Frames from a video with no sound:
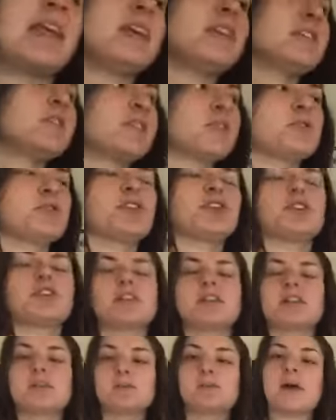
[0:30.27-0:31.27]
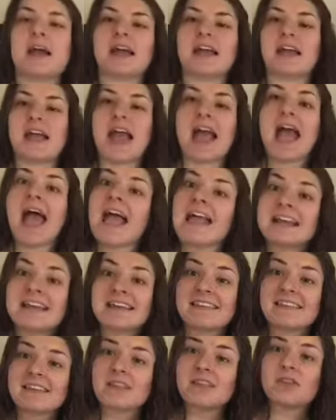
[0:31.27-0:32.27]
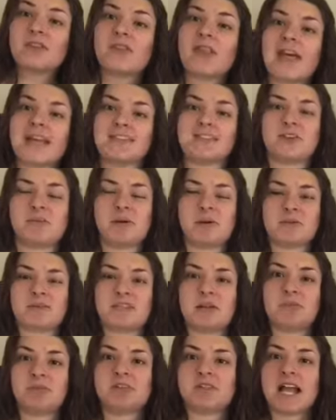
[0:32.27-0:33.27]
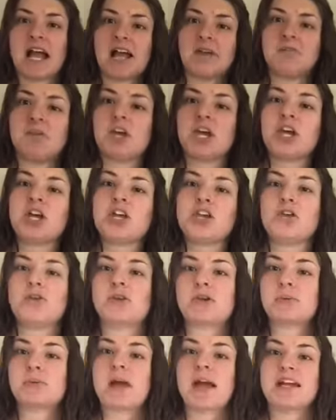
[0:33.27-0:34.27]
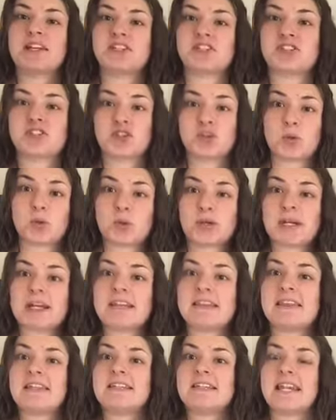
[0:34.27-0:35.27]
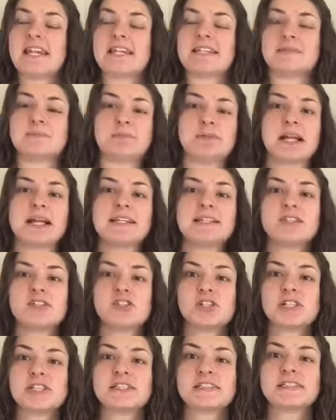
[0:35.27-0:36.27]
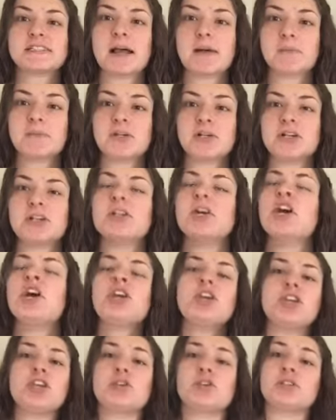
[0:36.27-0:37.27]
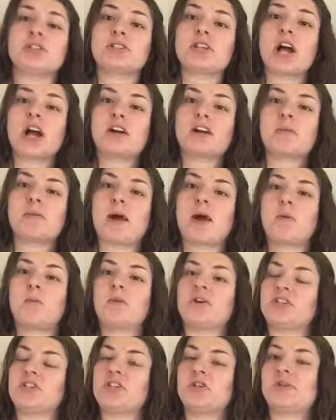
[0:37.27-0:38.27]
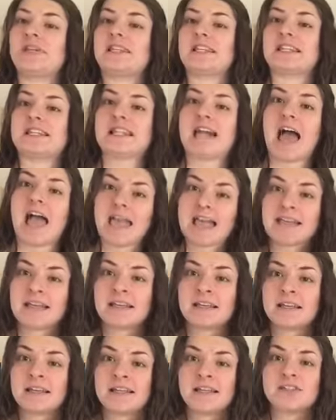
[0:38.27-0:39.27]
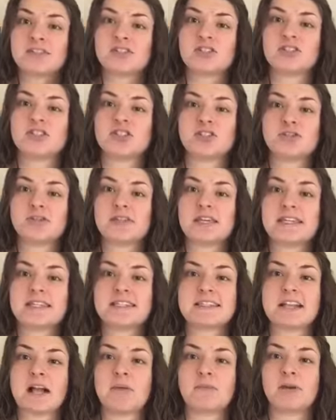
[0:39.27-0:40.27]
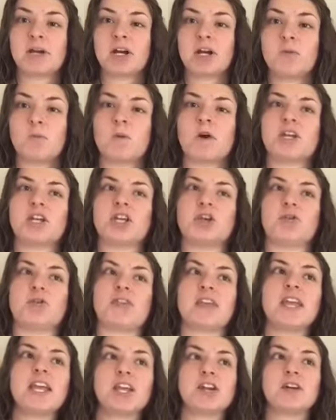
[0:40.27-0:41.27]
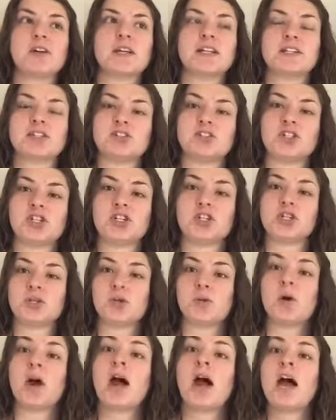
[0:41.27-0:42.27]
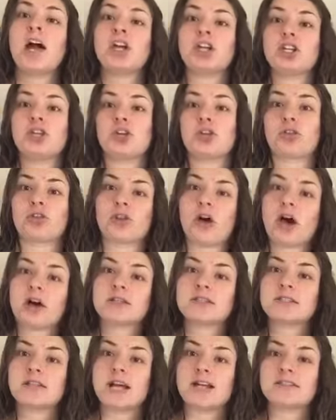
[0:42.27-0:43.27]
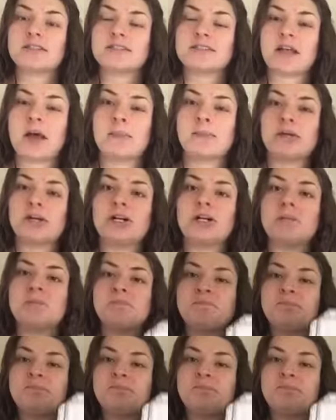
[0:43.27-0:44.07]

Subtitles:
So you're going to write anything you'd like to about summertime. You could write a story that takes place during summer. You could talk about what you would like to do this summer, what you think you're going to do, your thoughts on summer.